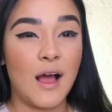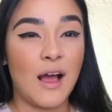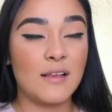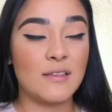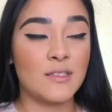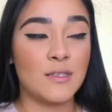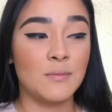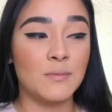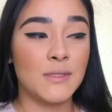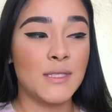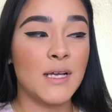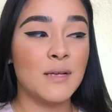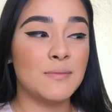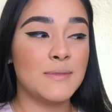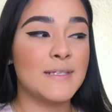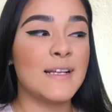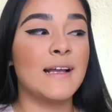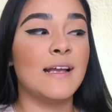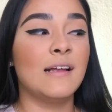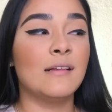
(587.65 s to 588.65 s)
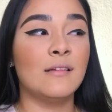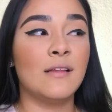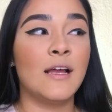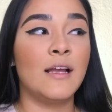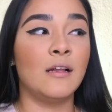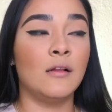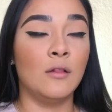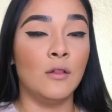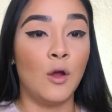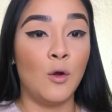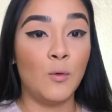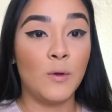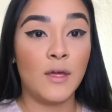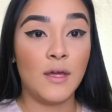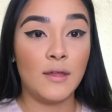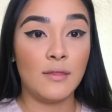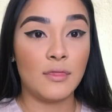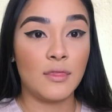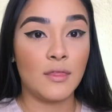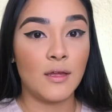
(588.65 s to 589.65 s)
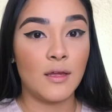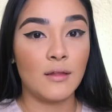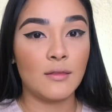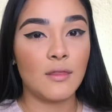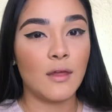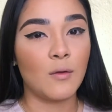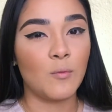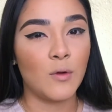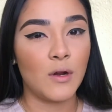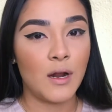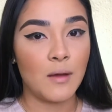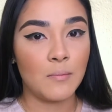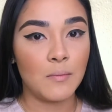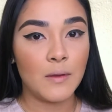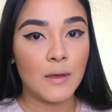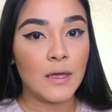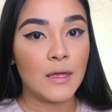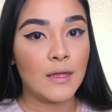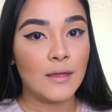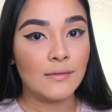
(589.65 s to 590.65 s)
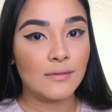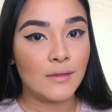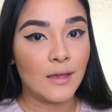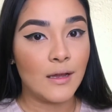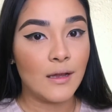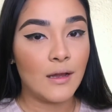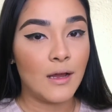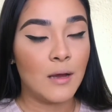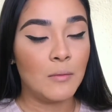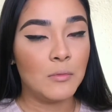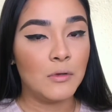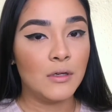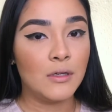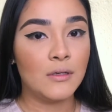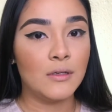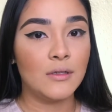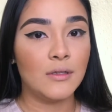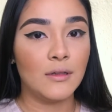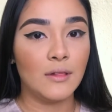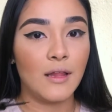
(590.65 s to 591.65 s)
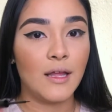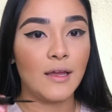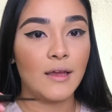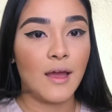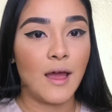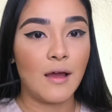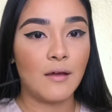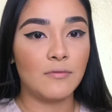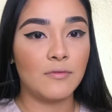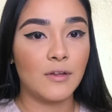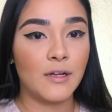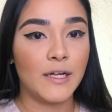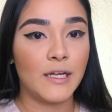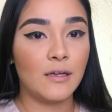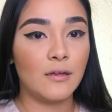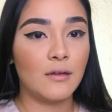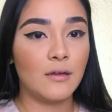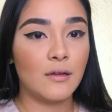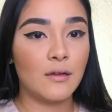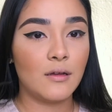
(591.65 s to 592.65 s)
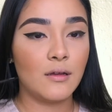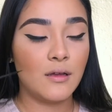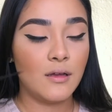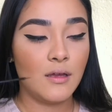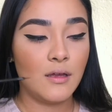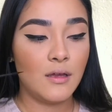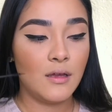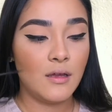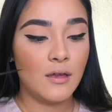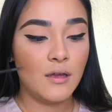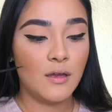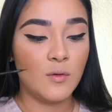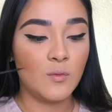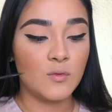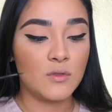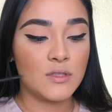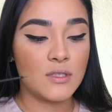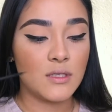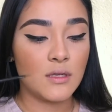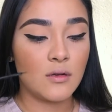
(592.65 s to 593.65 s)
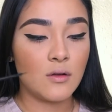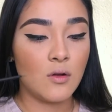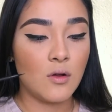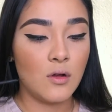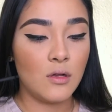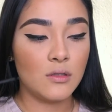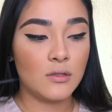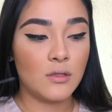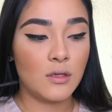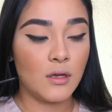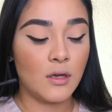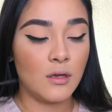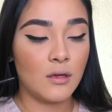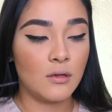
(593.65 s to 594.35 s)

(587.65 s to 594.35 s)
Sometimes I like low-key think that when I'm viejita, I'm gonna like have like, what's it called?